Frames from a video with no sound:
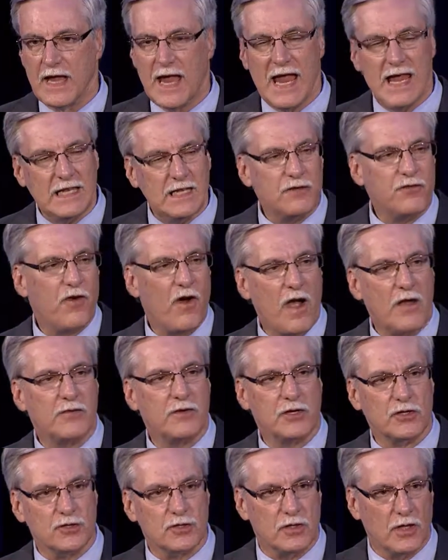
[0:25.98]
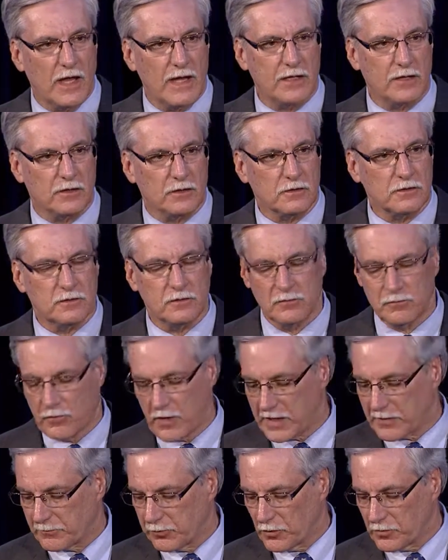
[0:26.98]
85 years later,
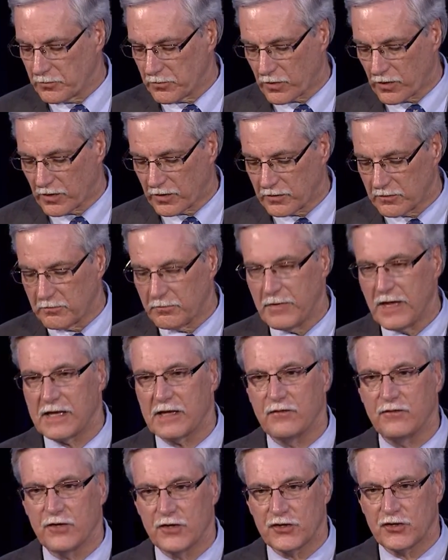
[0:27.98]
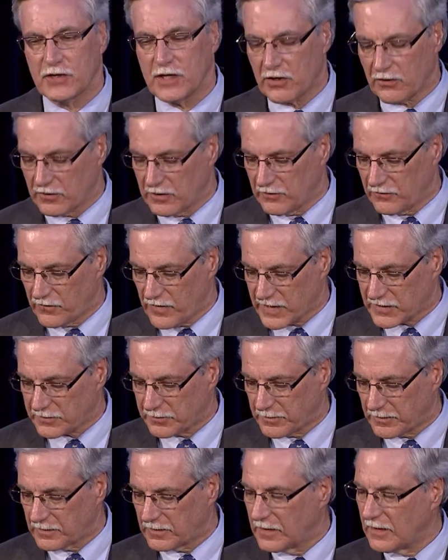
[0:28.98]
Mike Bloomberg made a visionary
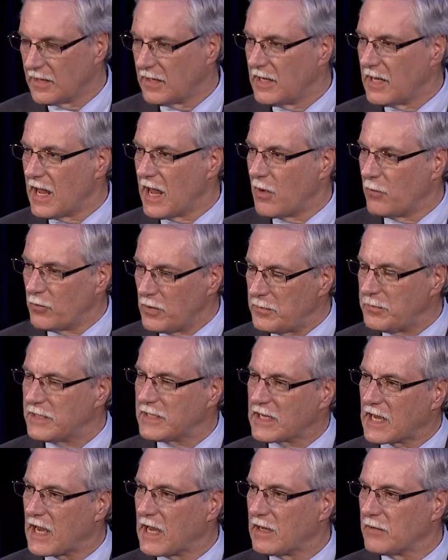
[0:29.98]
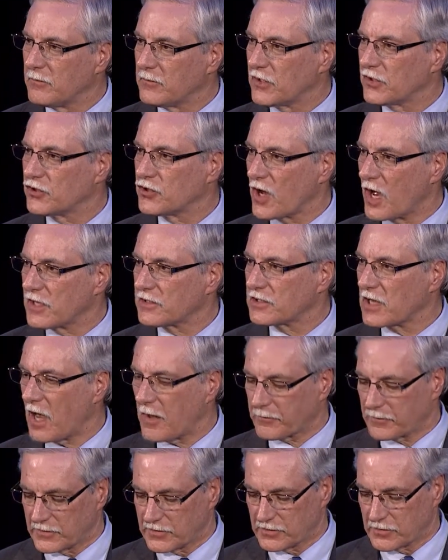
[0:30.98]
investment, and we became the Johns
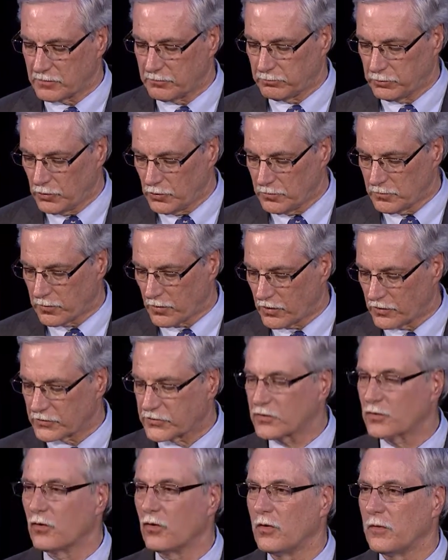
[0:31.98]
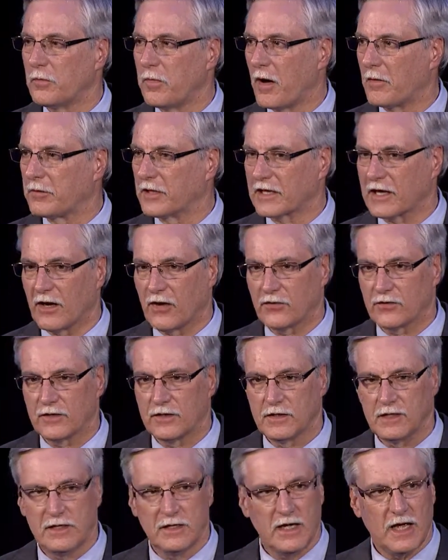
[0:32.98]
Hopkins Bloomberg School of Public Health,
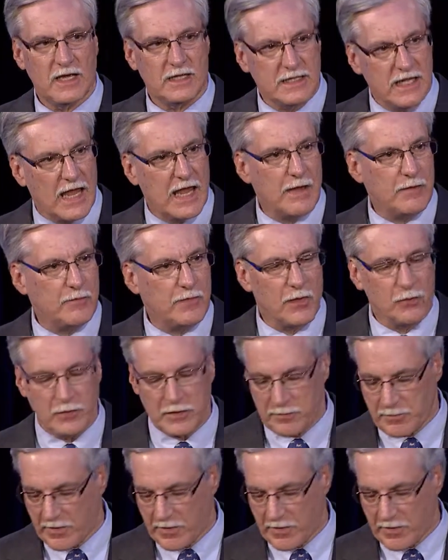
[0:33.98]
a name that we